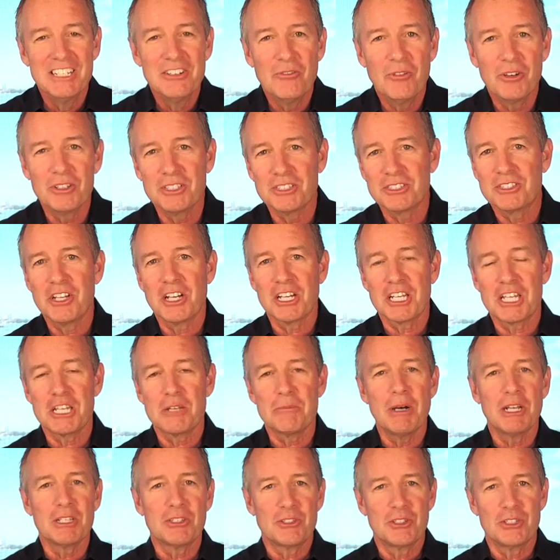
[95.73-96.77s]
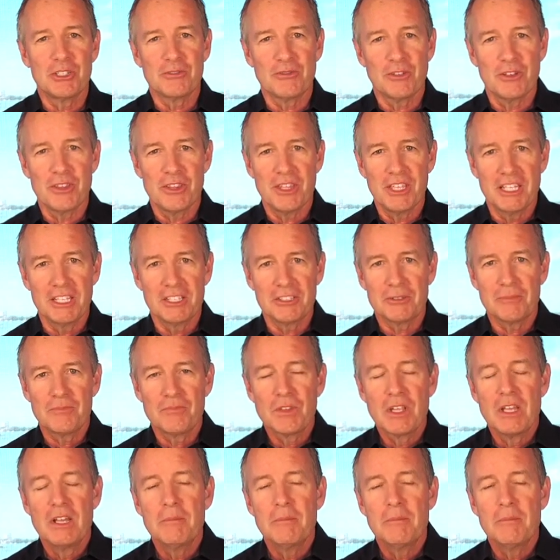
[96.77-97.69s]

when they're talking about 2 different things.